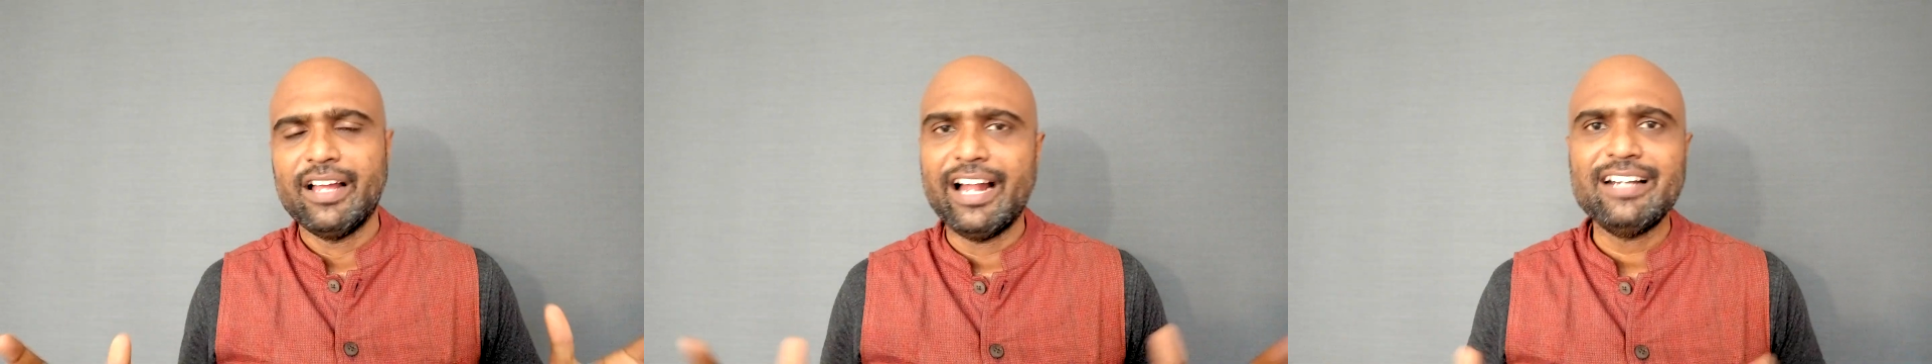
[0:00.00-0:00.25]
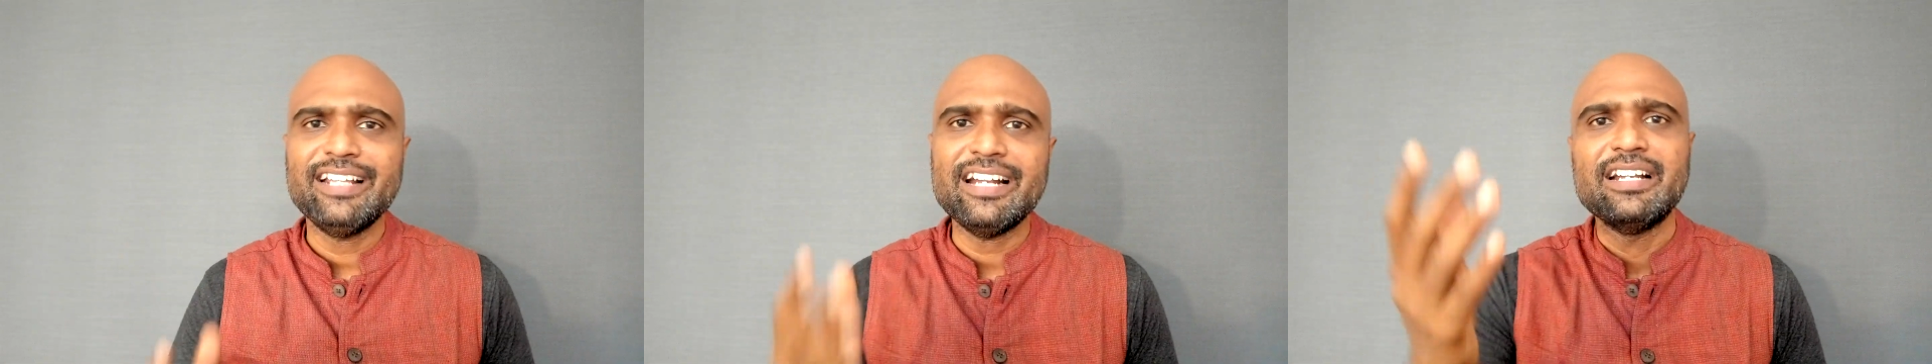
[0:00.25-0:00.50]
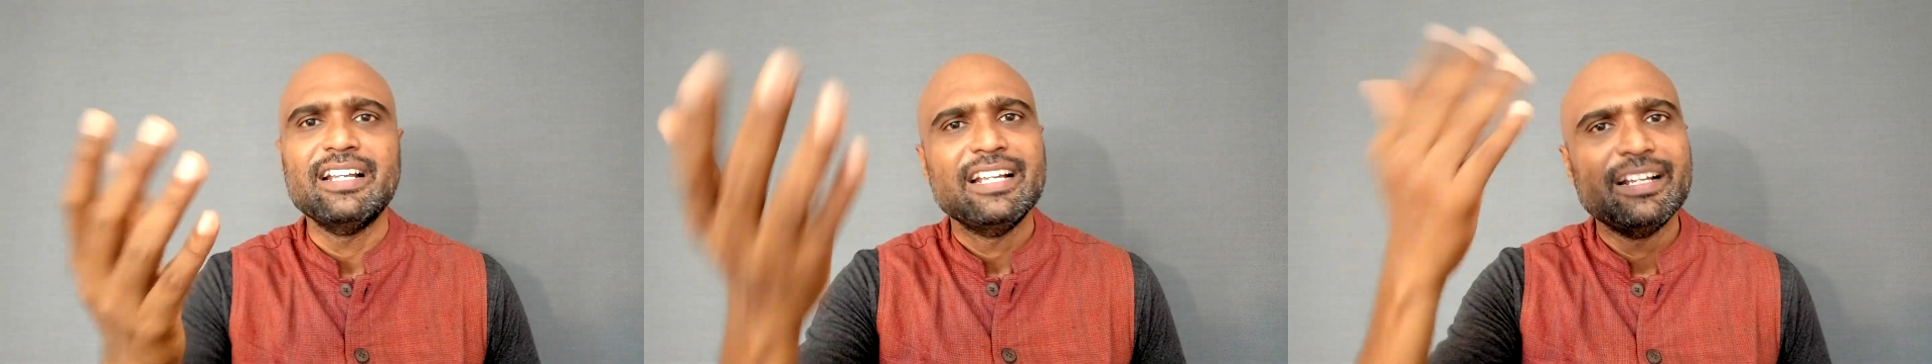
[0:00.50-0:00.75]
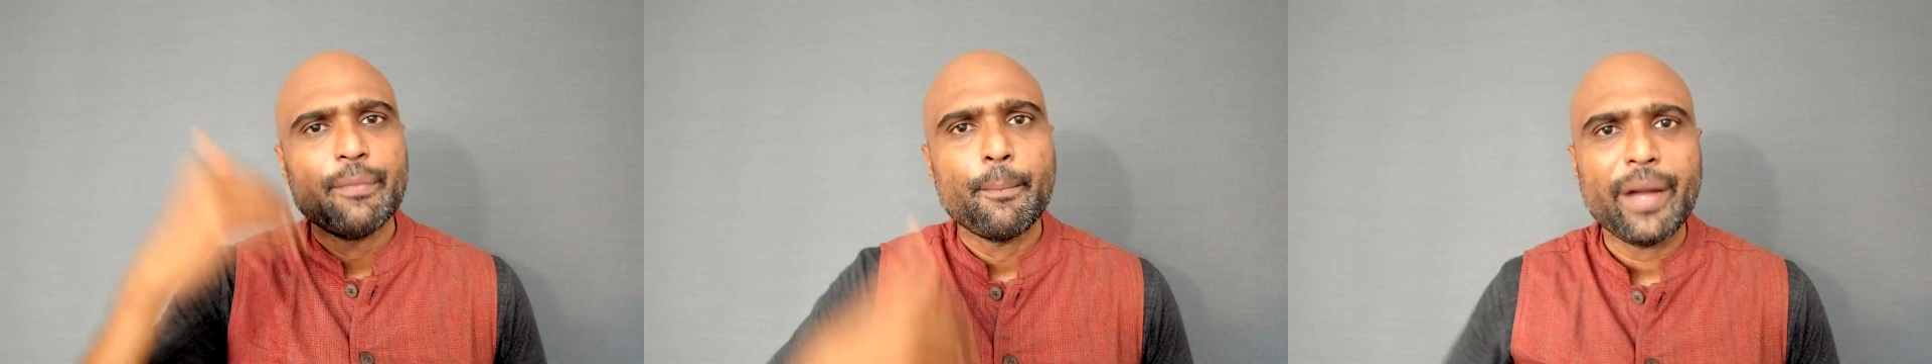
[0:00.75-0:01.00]
And then
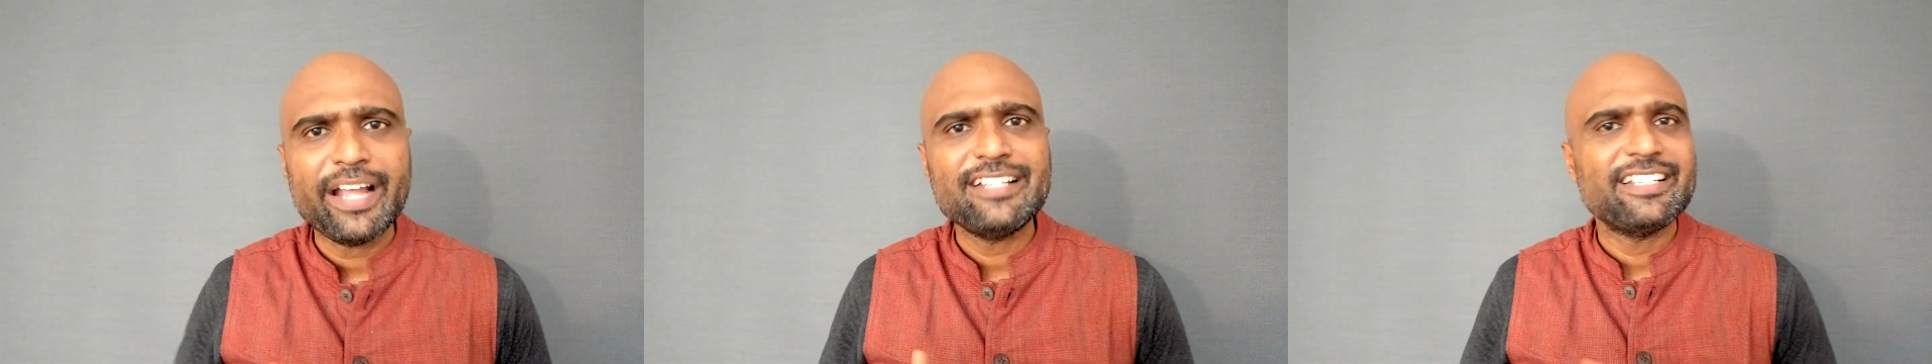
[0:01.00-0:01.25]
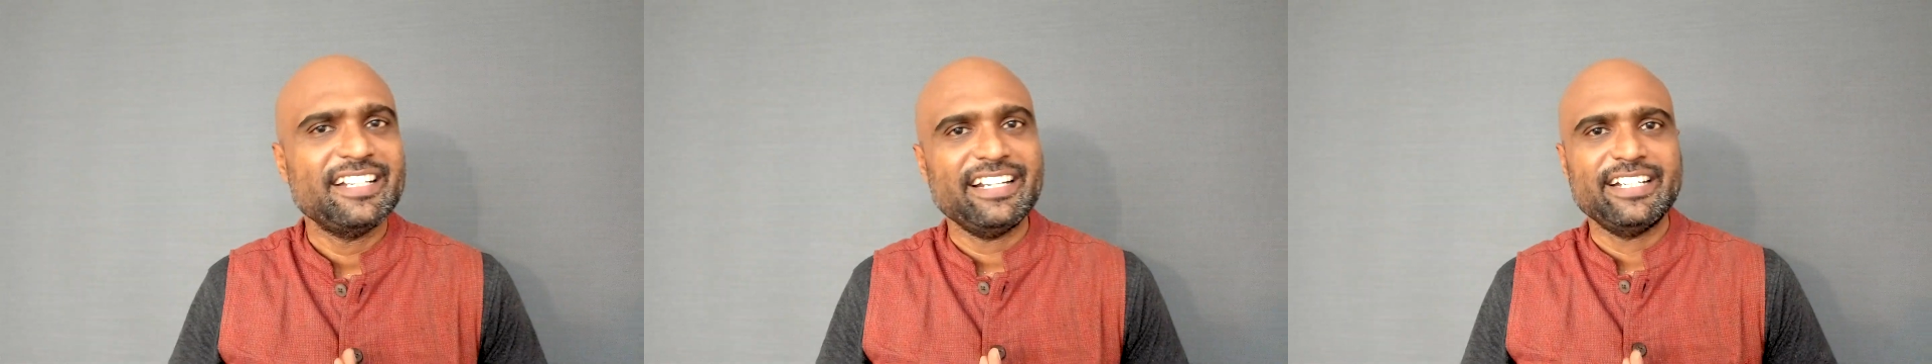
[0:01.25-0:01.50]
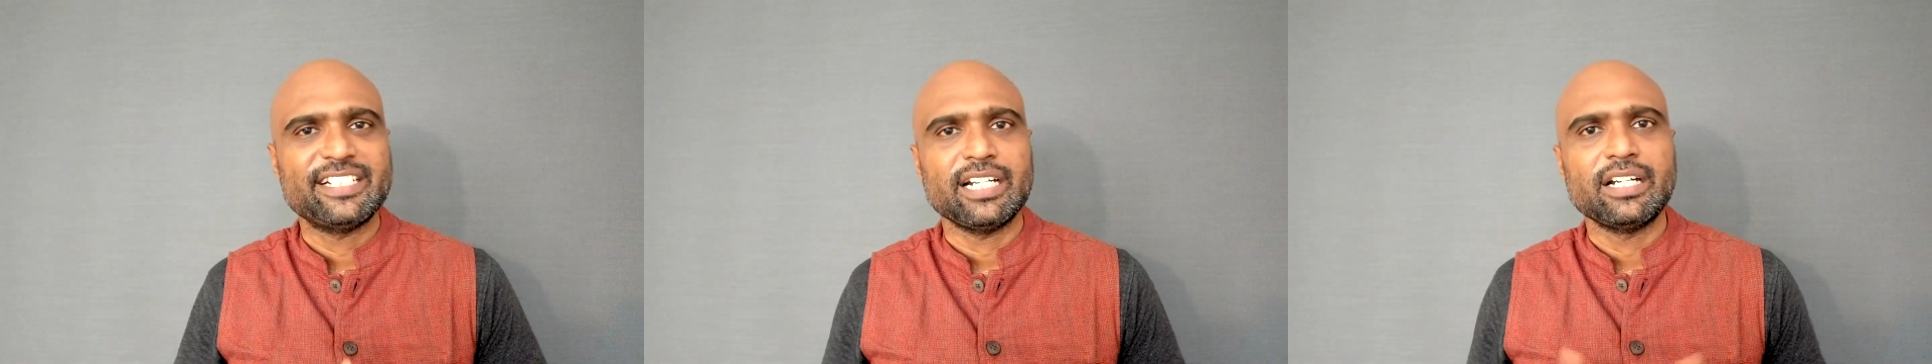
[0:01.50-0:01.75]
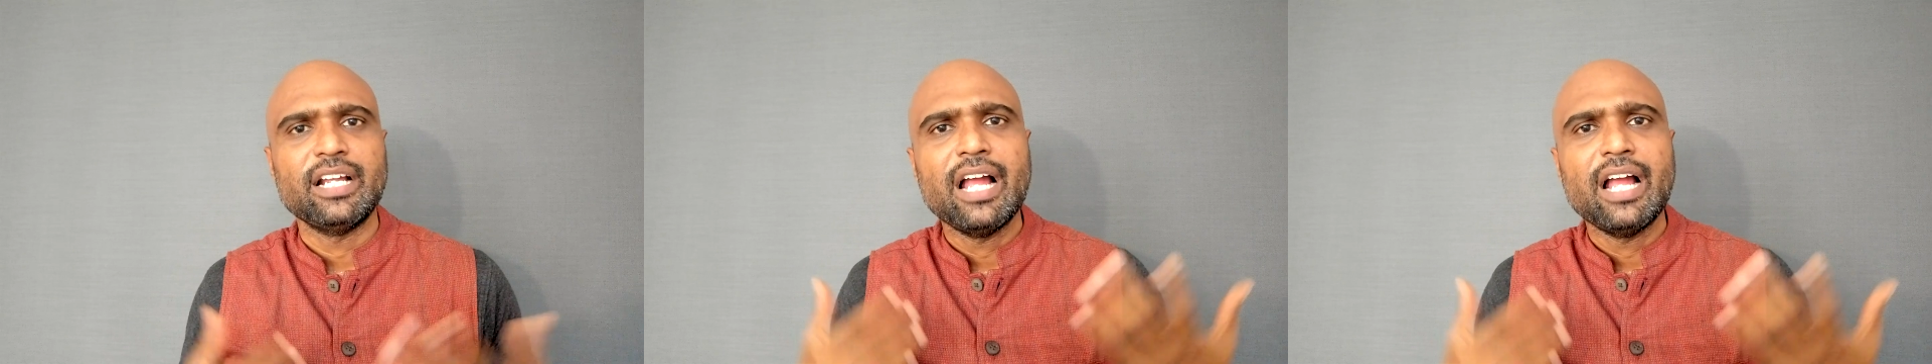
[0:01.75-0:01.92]
my generation,